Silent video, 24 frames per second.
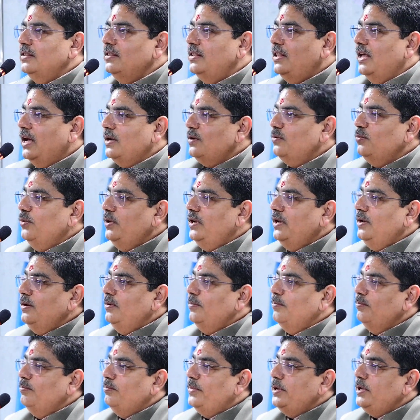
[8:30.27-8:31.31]
that
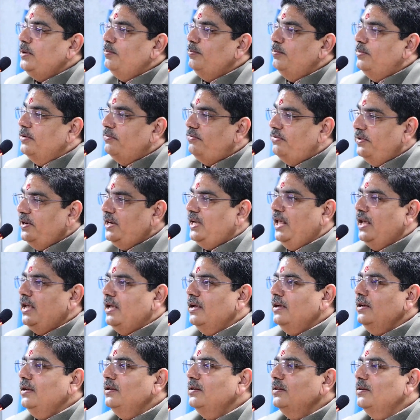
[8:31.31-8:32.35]
will be
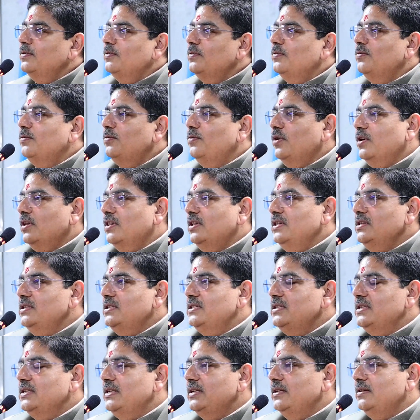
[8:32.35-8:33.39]
befitting for
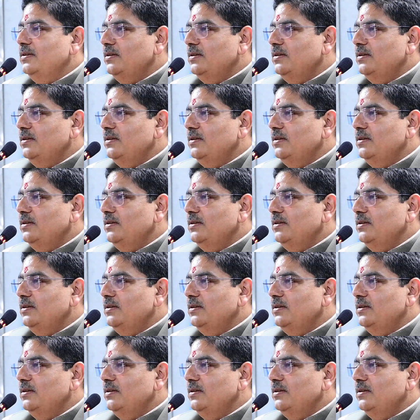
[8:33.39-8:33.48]
this